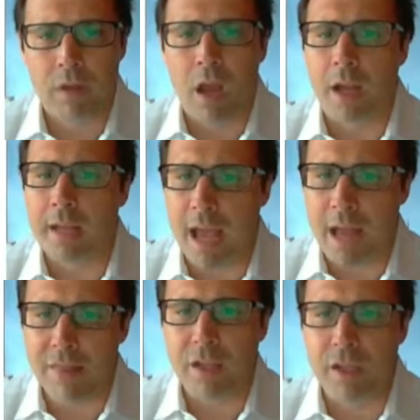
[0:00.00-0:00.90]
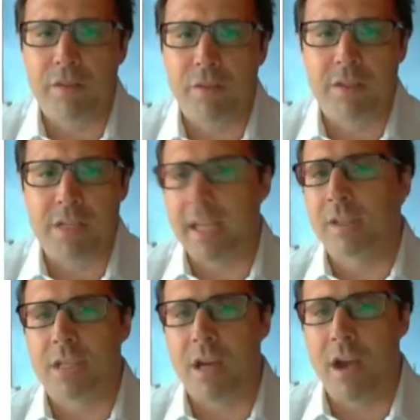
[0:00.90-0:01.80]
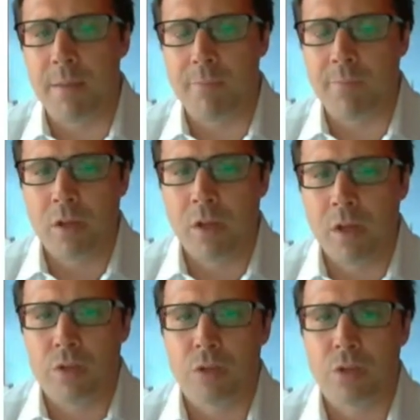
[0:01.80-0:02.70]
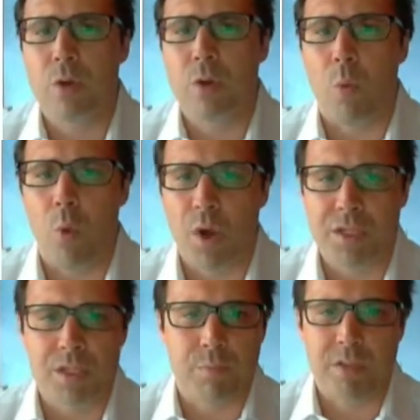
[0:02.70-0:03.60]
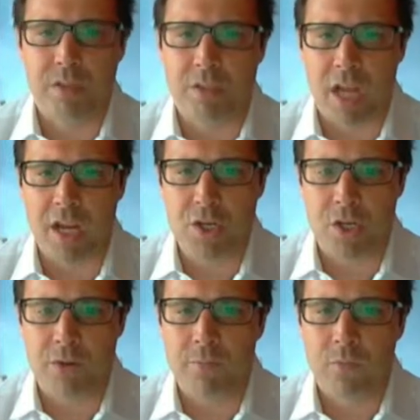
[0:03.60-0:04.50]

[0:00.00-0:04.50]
Again, thank you for taking the time to watch this presentation,